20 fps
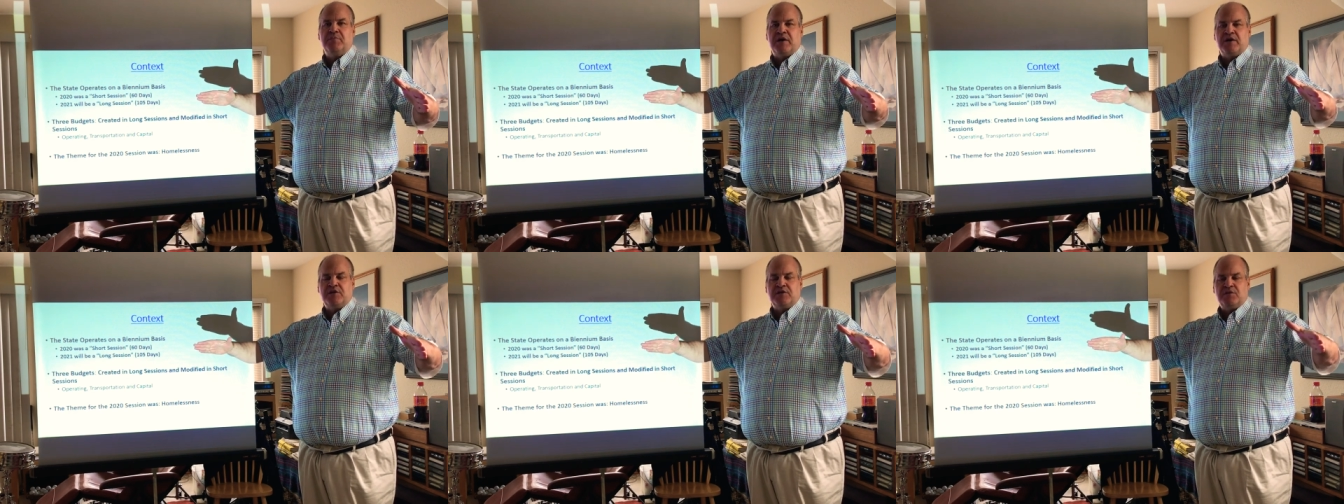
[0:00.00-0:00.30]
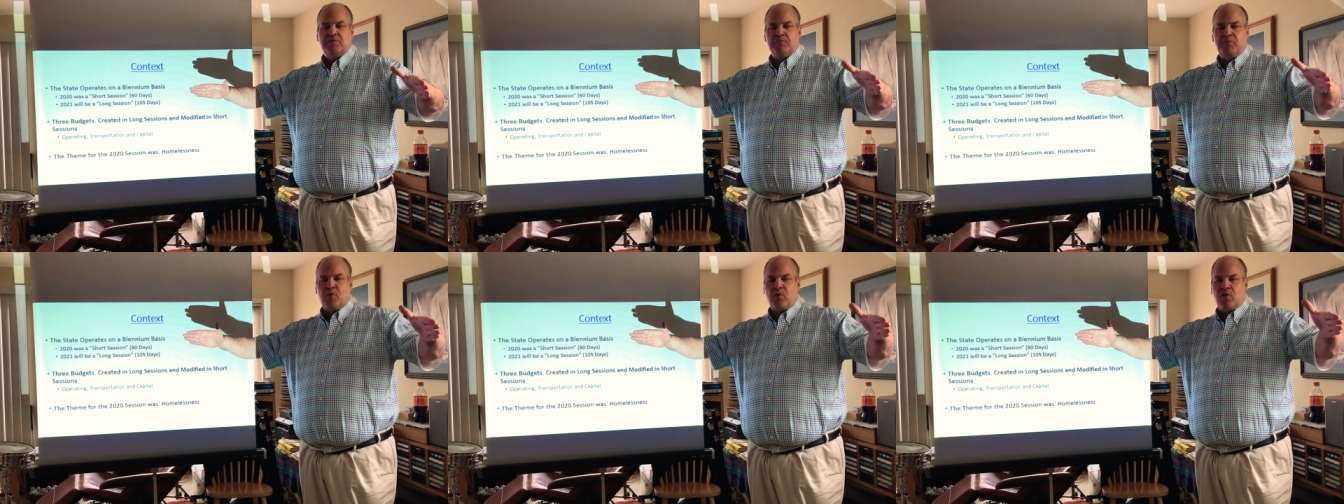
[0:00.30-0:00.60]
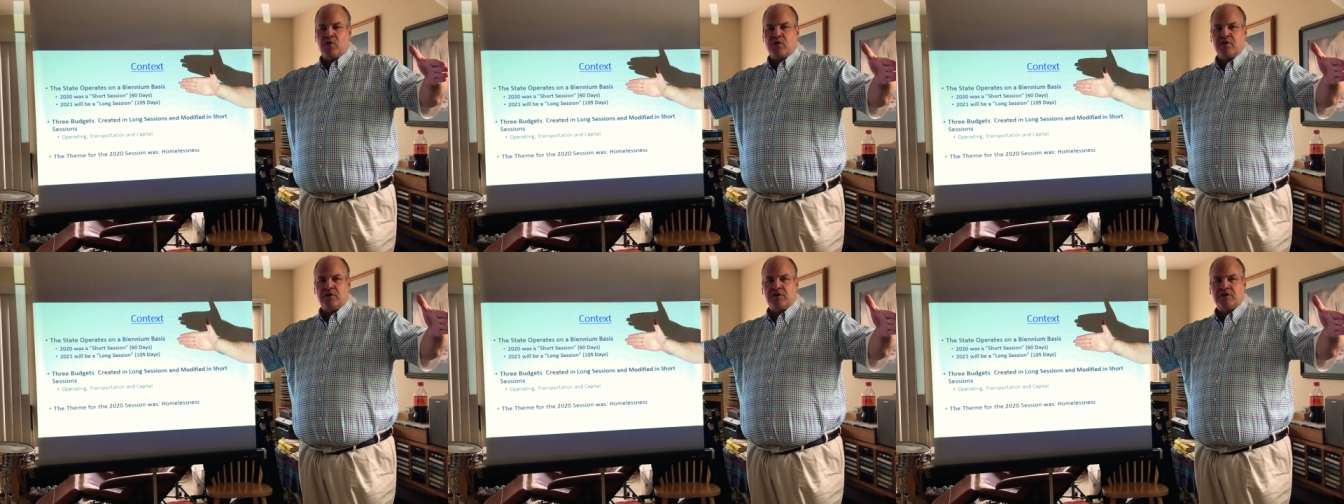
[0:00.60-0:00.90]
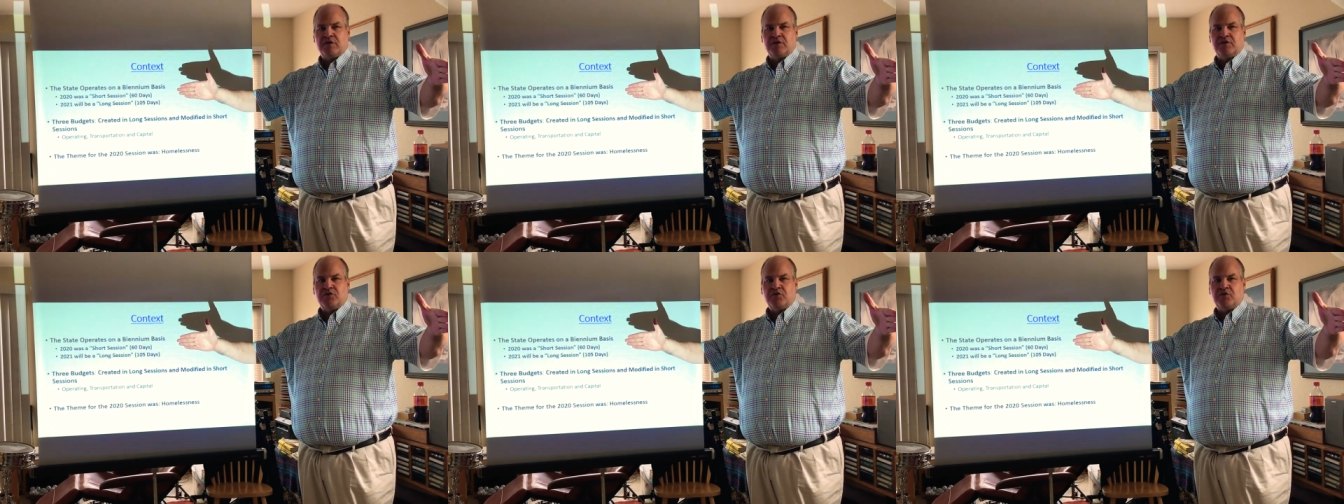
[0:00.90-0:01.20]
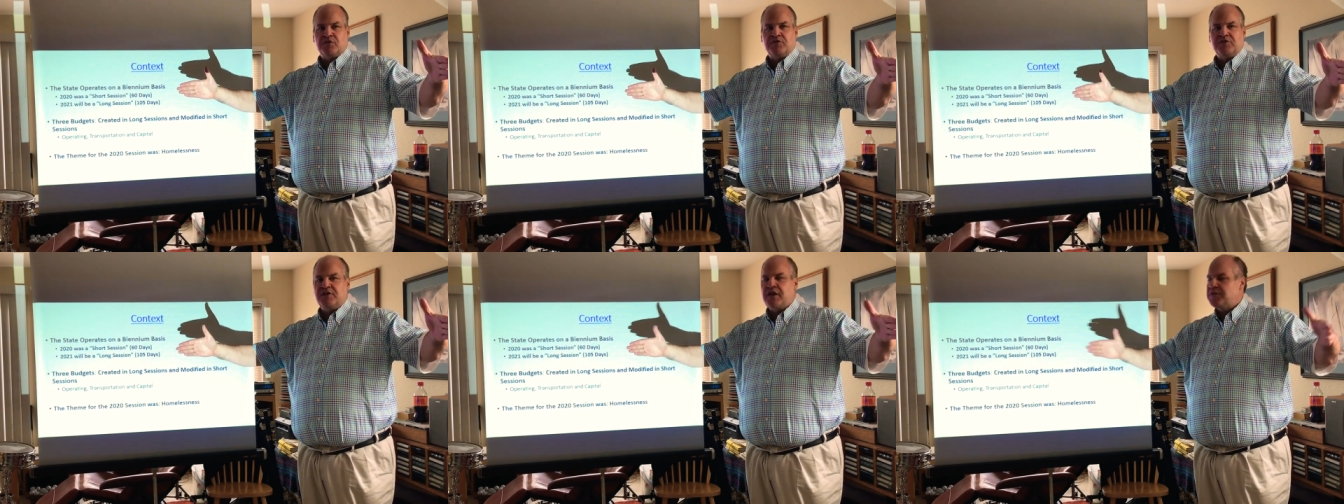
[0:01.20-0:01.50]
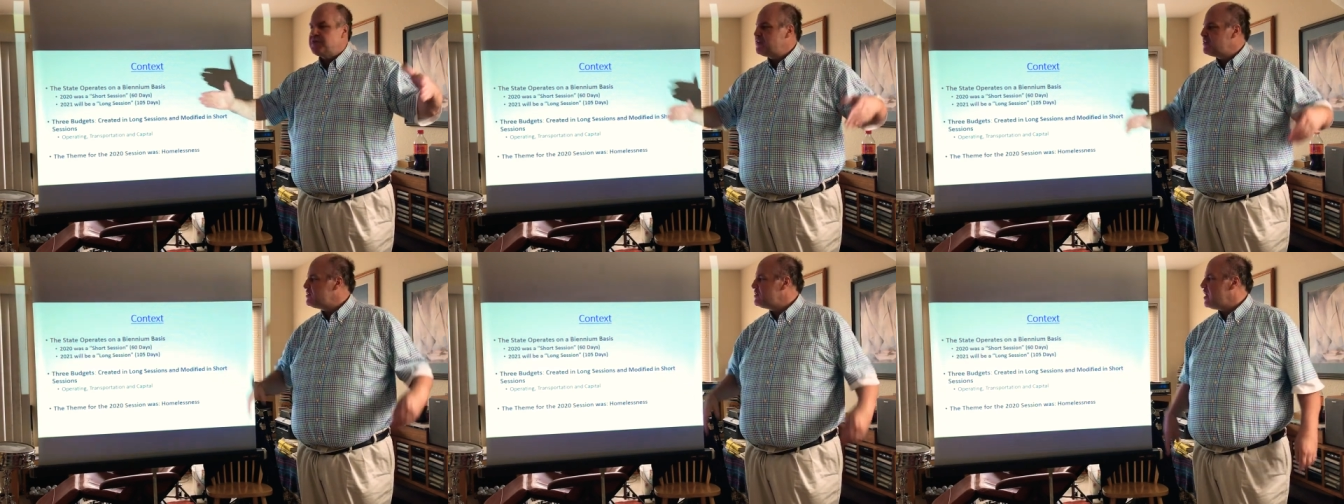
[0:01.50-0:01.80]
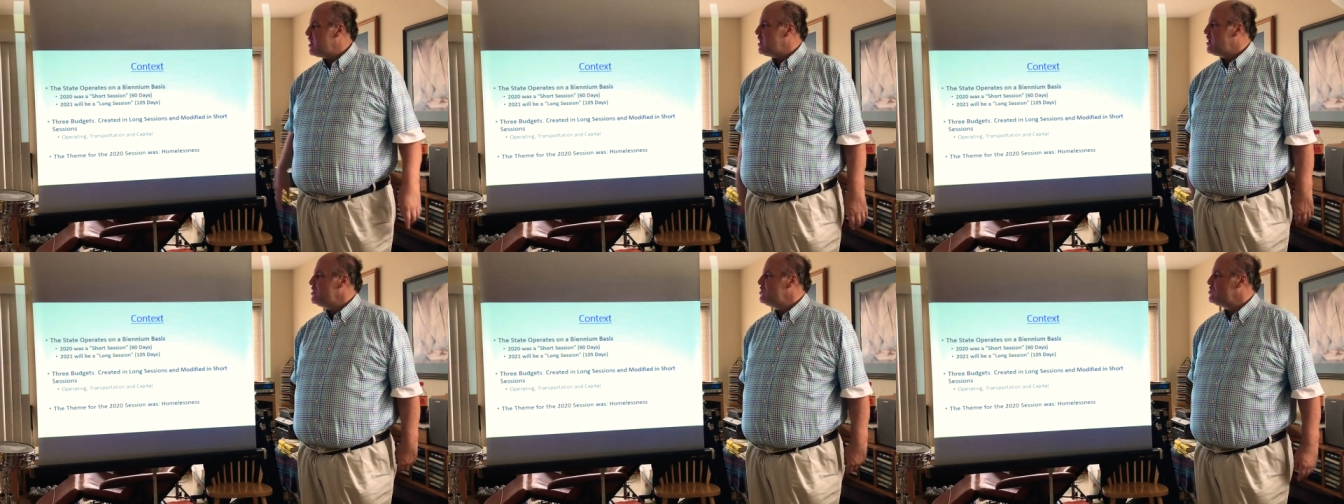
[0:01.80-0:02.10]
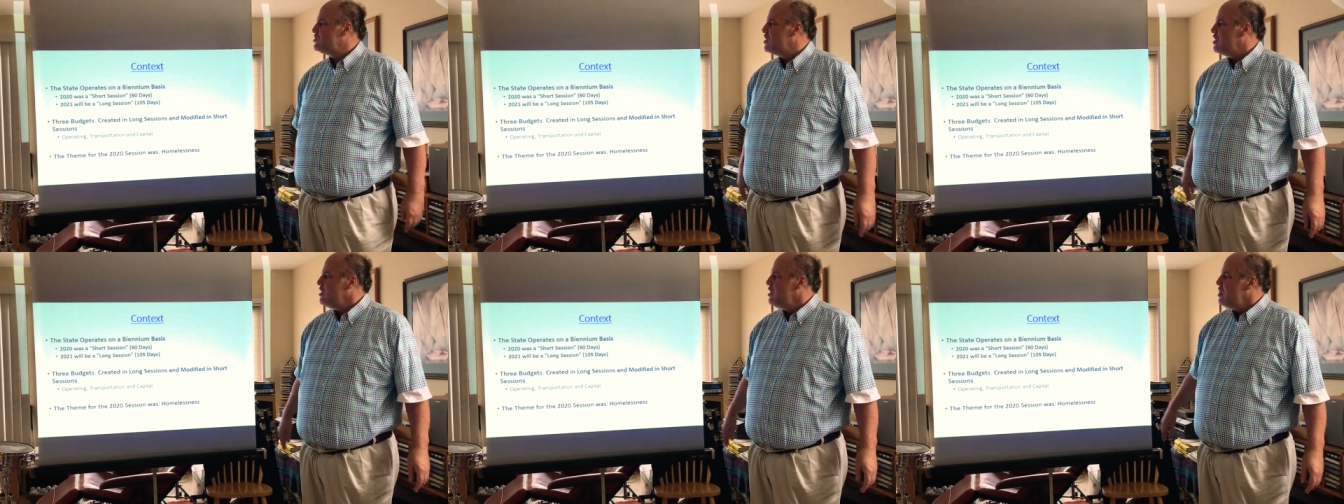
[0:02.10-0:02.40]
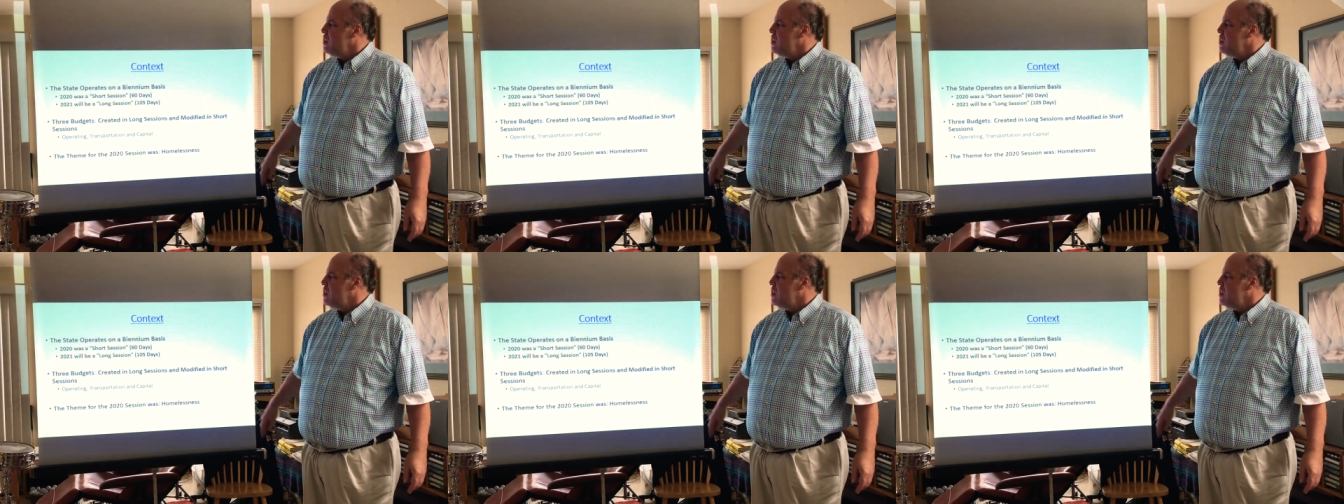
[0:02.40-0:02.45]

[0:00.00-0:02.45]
but it's important to sort of set the stage.